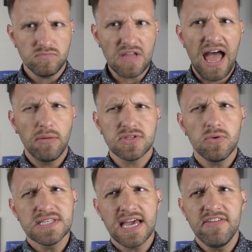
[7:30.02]
I was
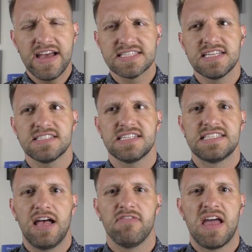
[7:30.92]
always kind of hesitant to
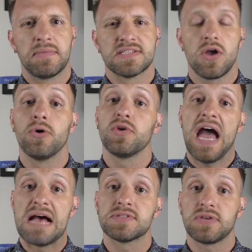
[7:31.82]
tell families, oh, you
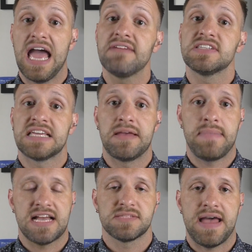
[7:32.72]
absolutely have to get
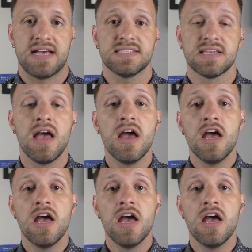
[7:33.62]
MaxPass,